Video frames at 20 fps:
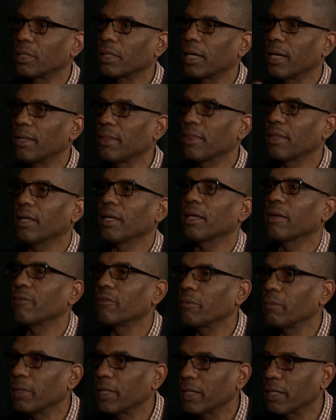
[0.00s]
I think
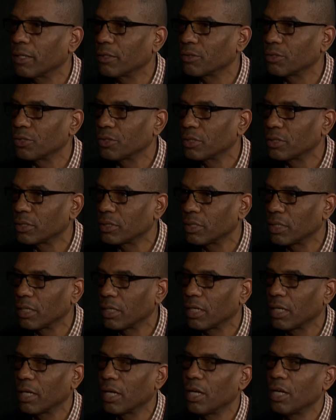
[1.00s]
everybody else should see.
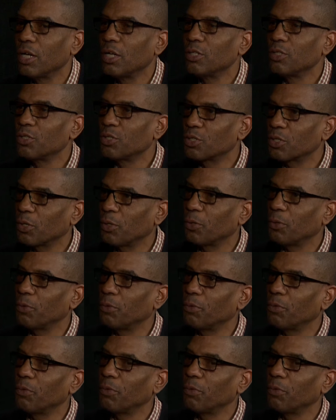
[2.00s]
So,